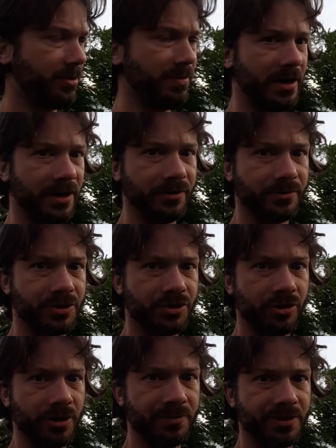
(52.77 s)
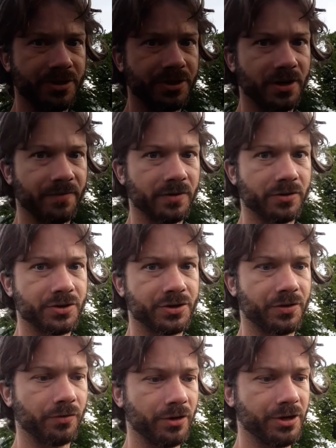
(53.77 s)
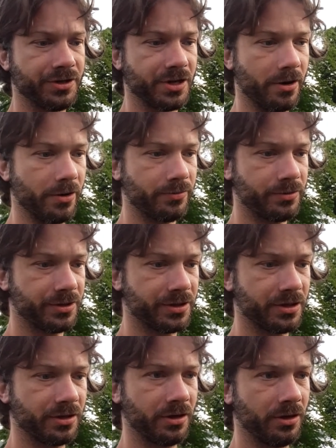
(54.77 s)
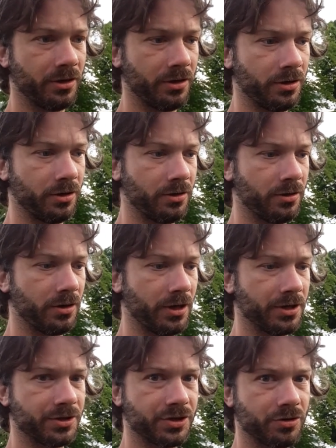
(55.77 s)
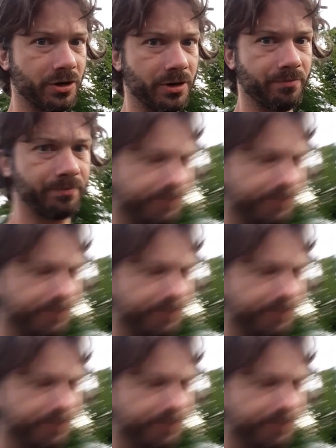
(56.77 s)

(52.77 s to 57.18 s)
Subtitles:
about streams and stuff, there's 3 zones in a stream.